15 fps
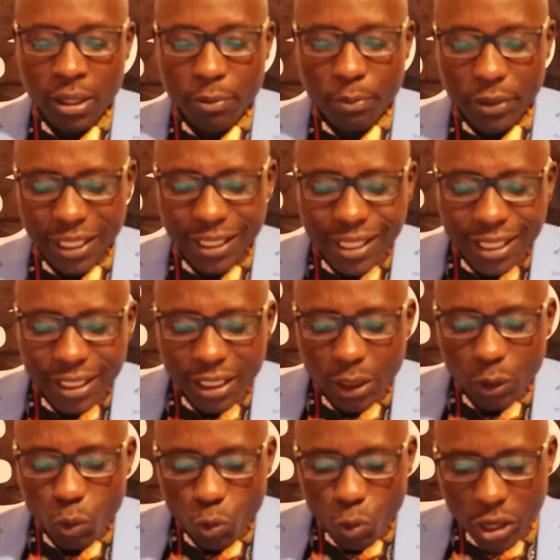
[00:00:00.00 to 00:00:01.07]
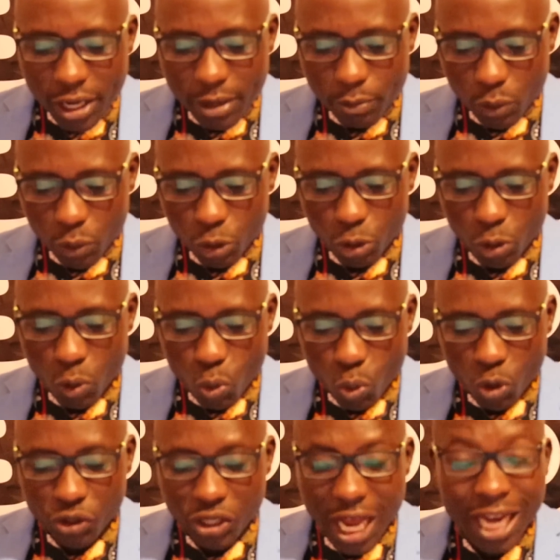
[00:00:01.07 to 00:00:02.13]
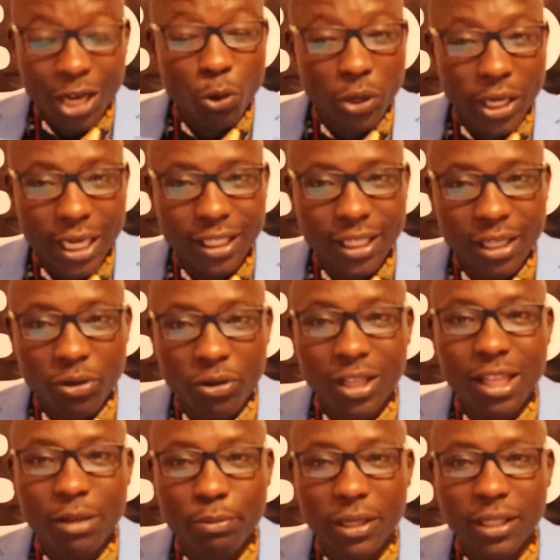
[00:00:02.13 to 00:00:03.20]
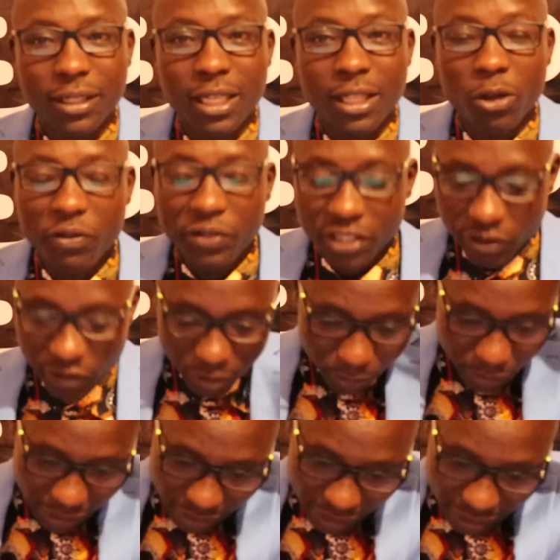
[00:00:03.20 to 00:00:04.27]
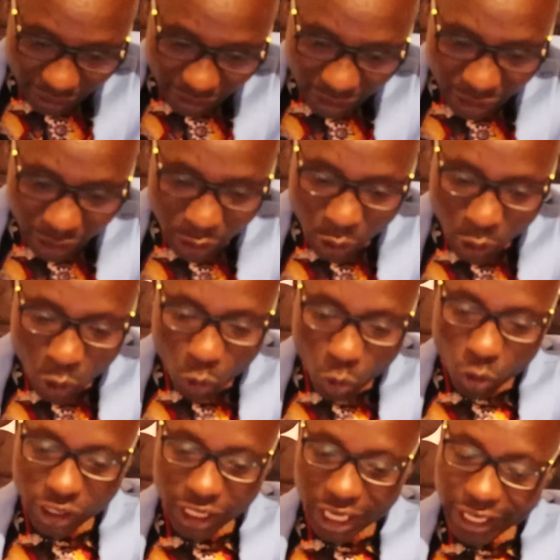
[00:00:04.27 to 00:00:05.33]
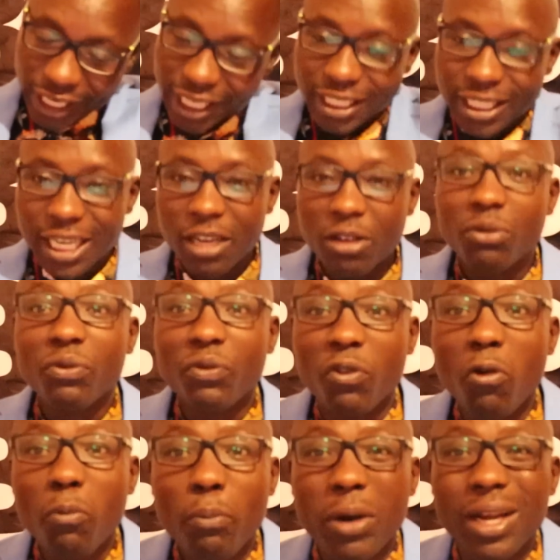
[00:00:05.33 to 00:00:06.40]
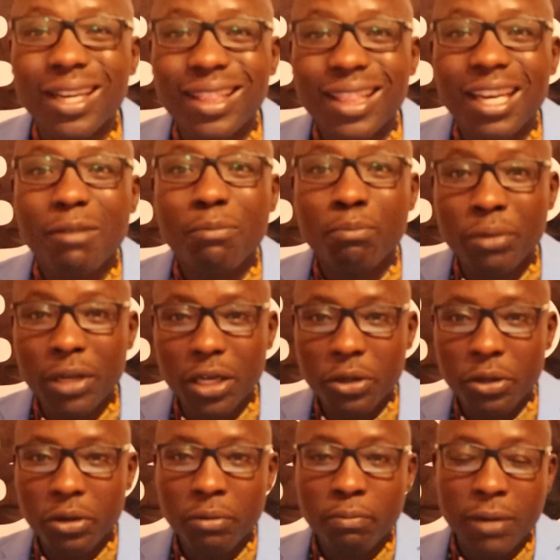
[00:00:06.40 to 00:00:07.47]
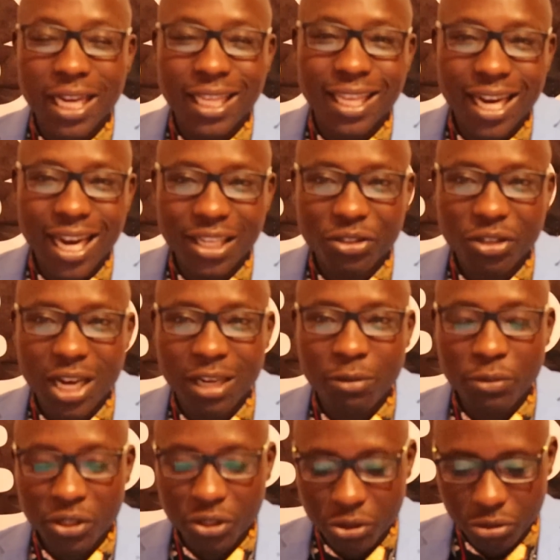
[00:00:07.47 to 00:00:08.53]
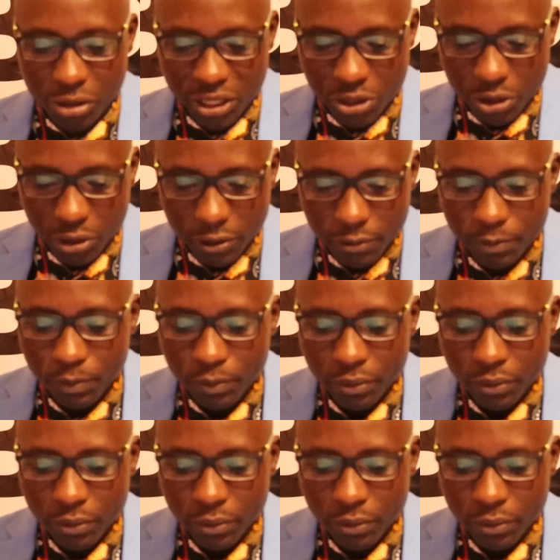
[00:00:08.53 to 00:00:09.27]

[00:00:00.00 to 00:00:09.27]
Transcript: President William Ruto was allocated, or rather President, the Office of the Presidency was allocated 4.3 billion by the last administration.